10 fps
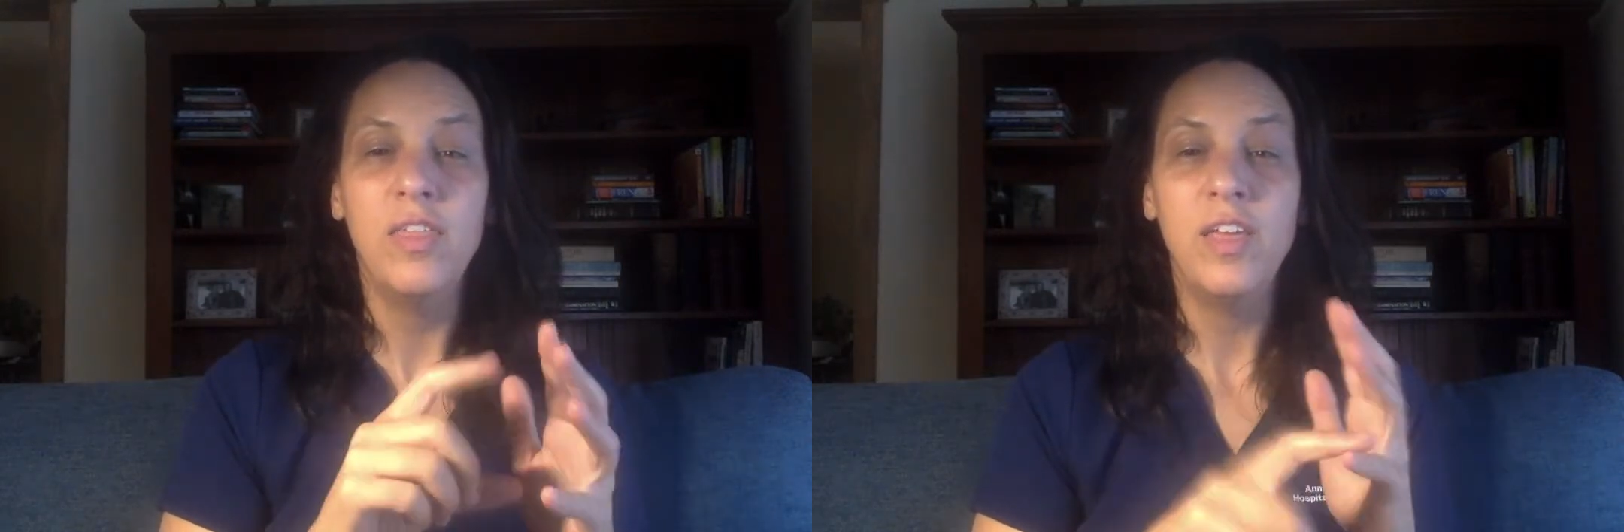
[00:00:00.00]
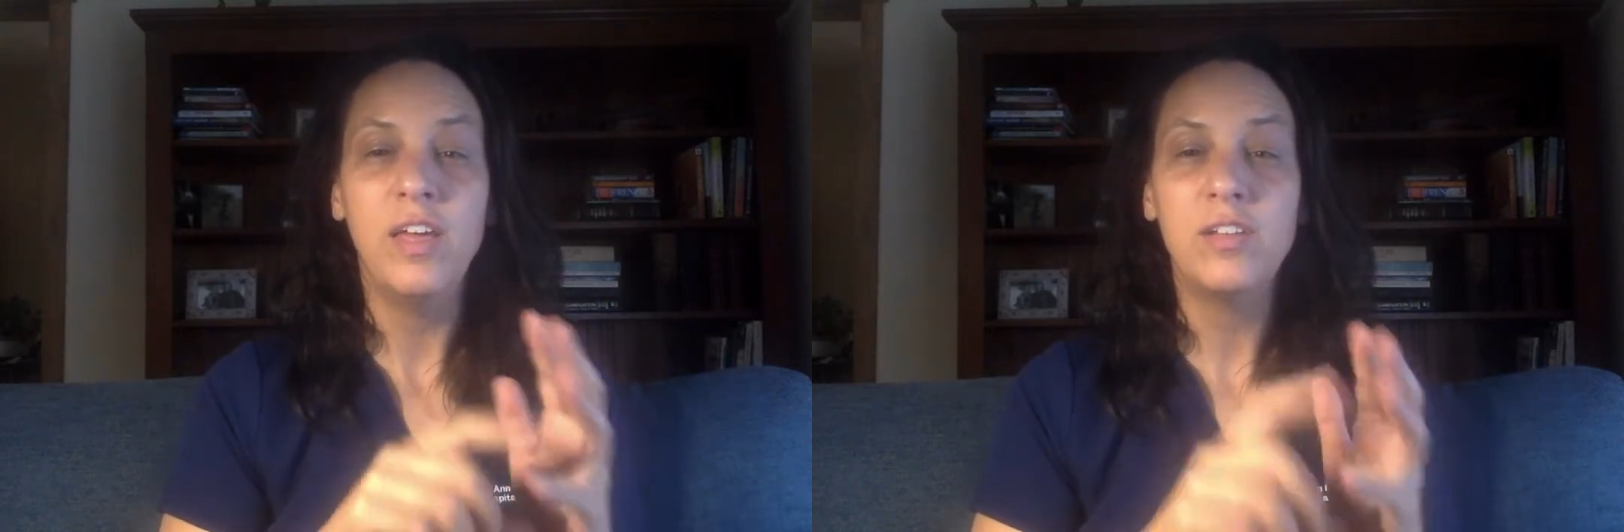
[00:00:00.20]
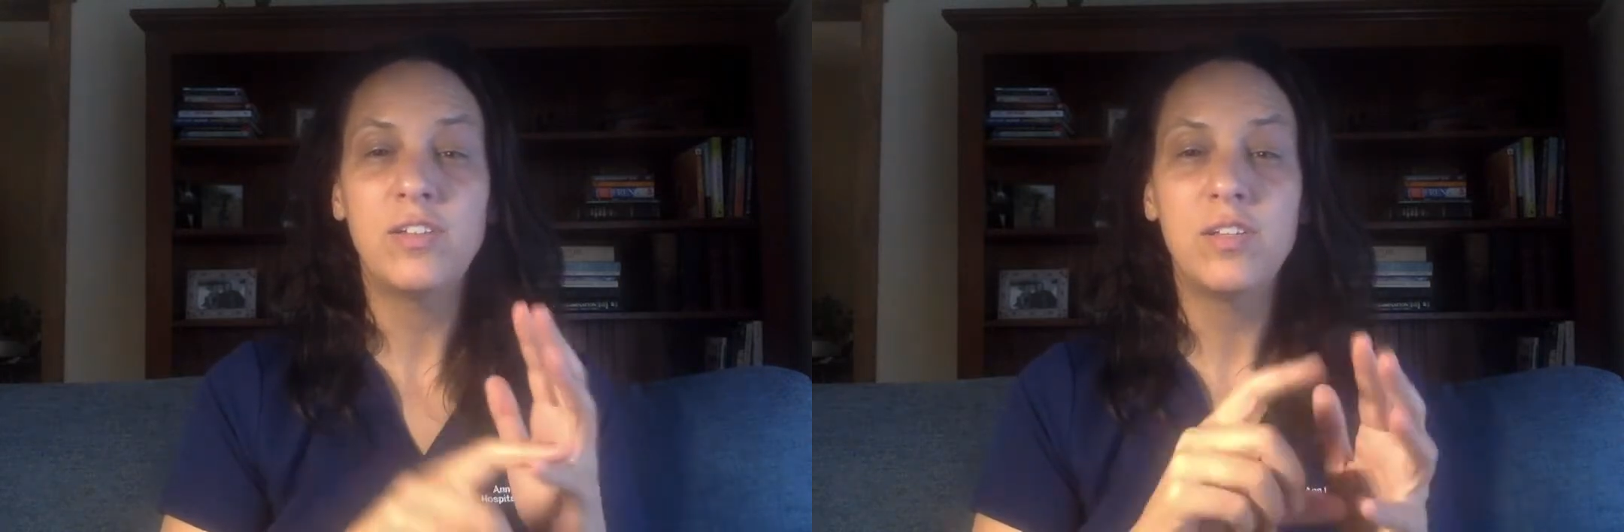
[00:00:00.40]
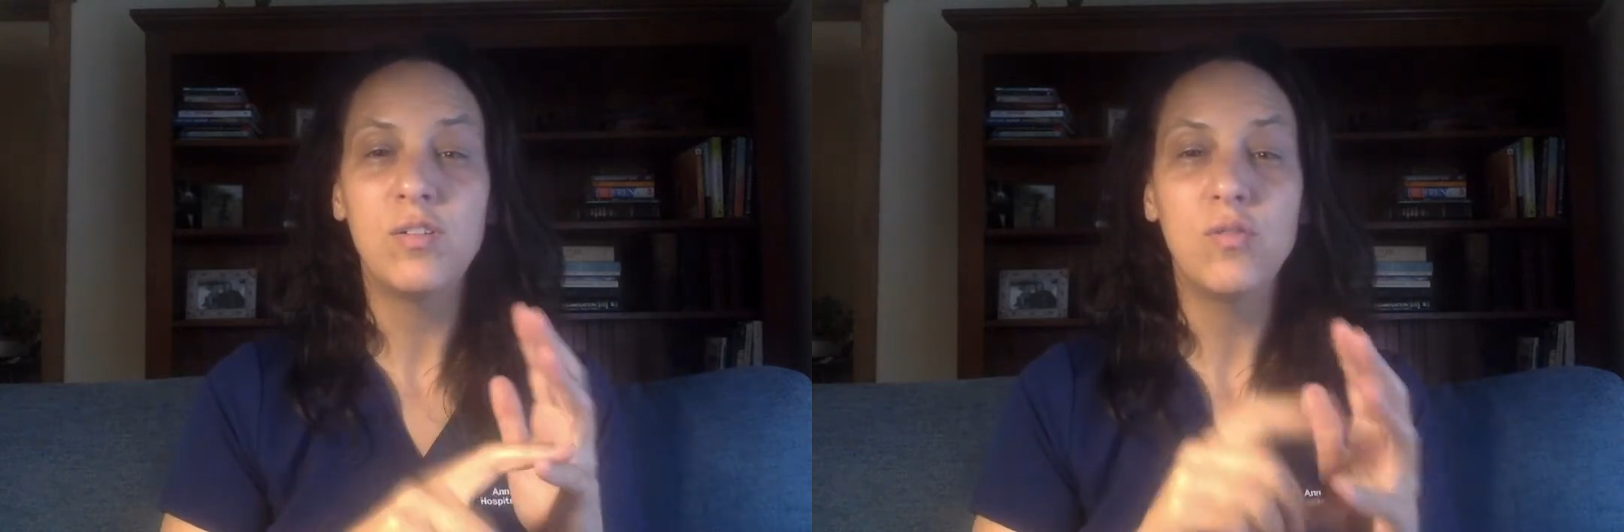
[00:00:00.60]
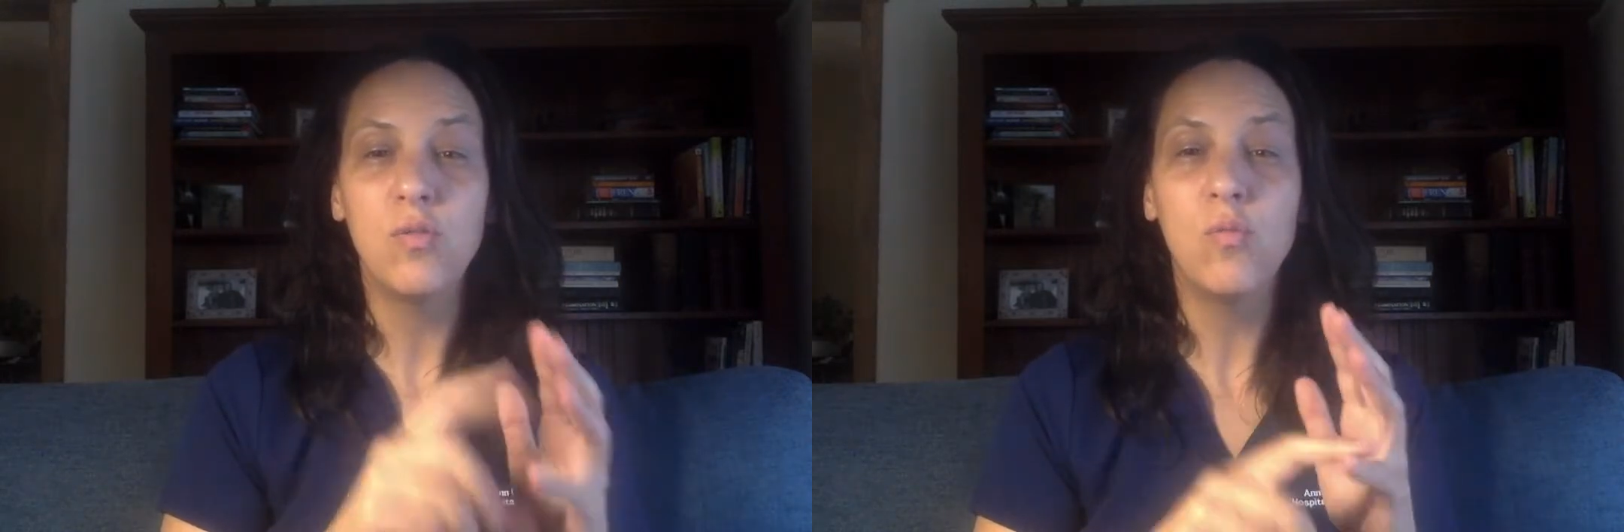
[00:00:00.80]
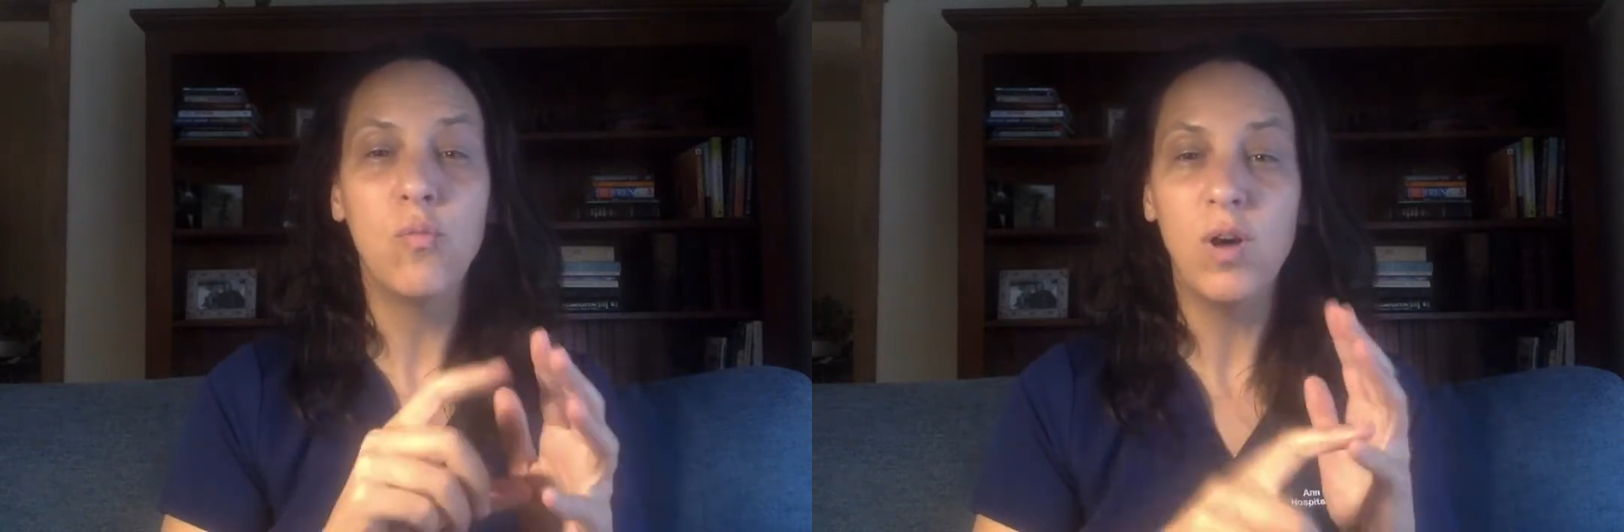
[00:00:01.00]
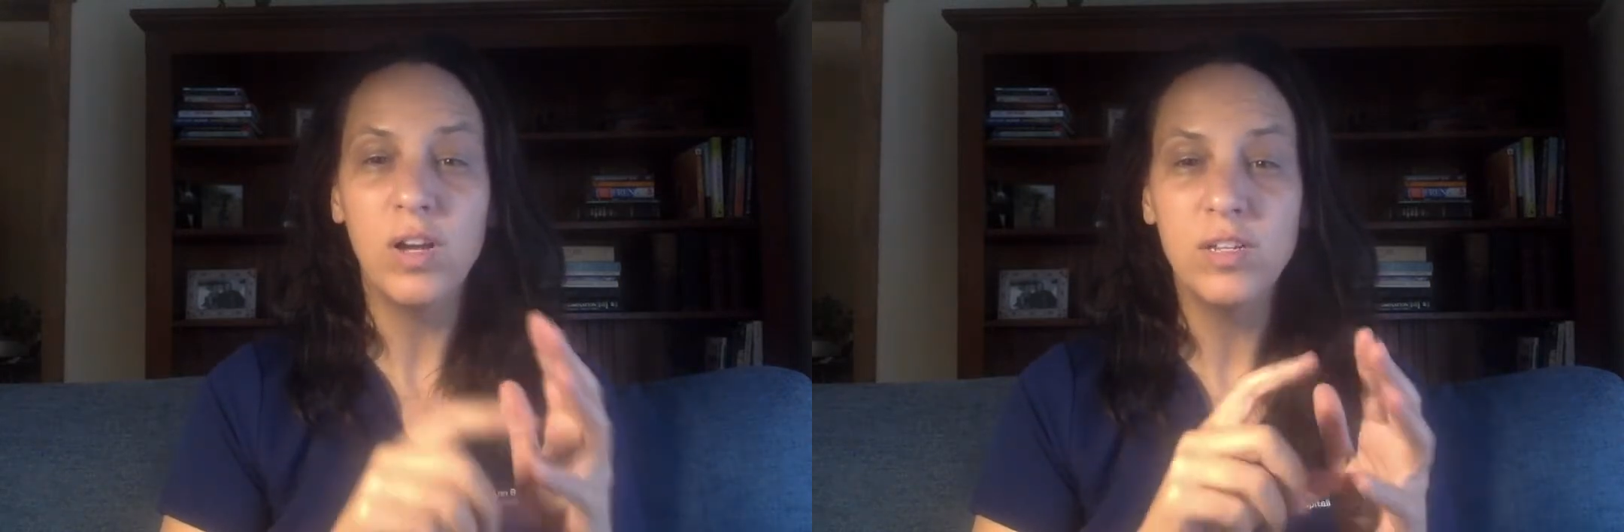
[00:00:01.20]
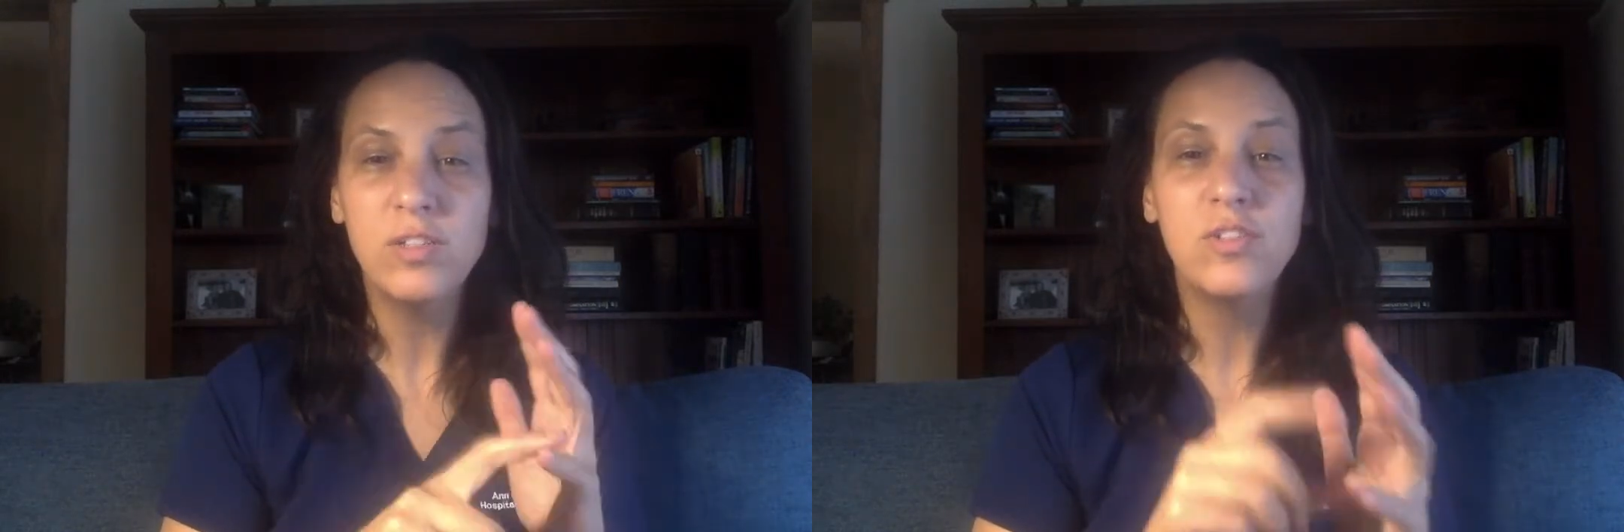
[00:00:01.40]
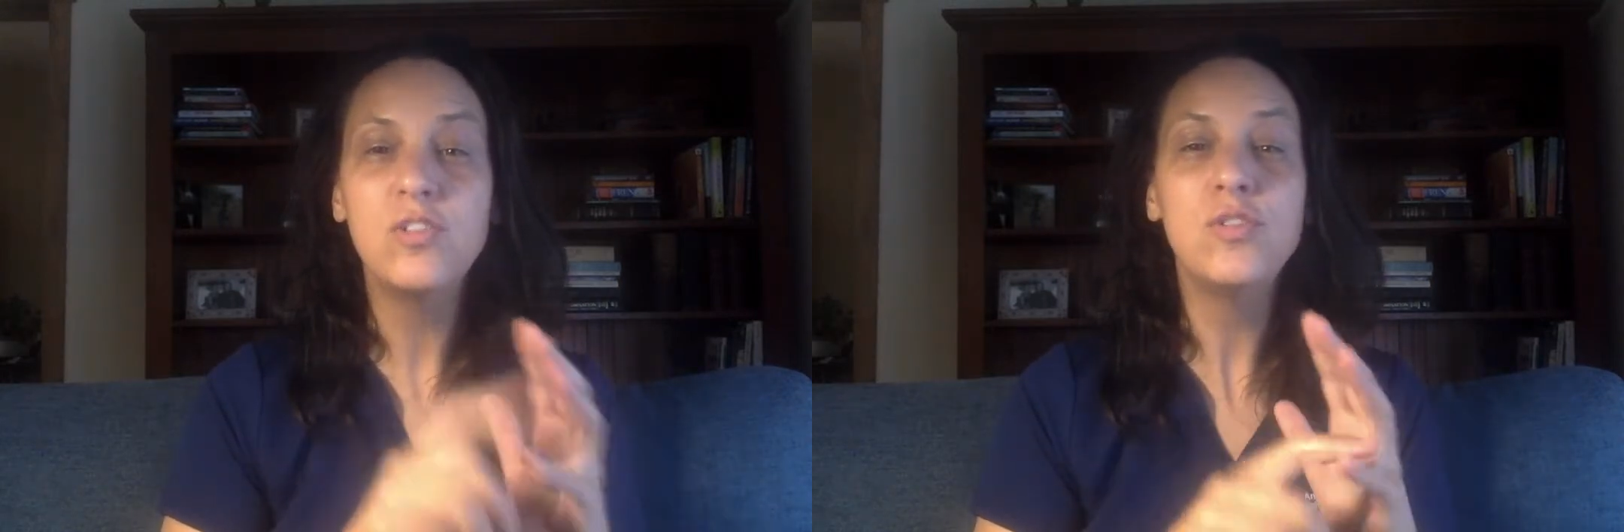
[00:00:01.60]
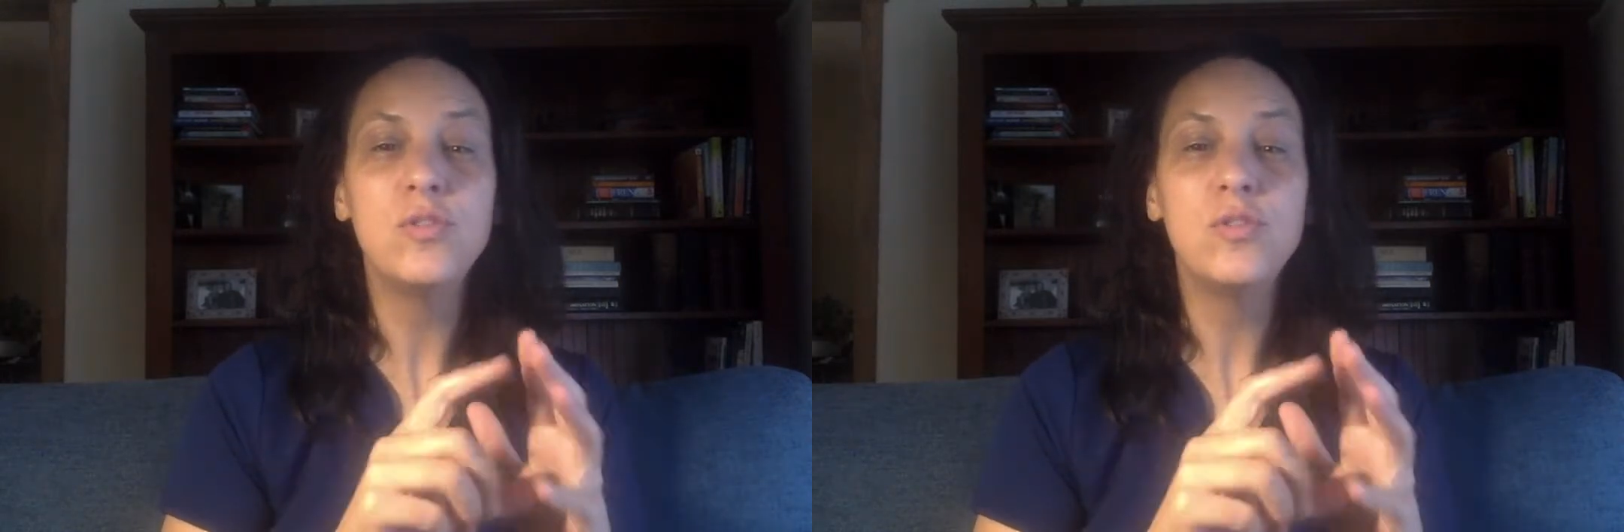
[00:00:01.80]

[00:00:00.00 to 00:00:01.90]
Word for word: that wants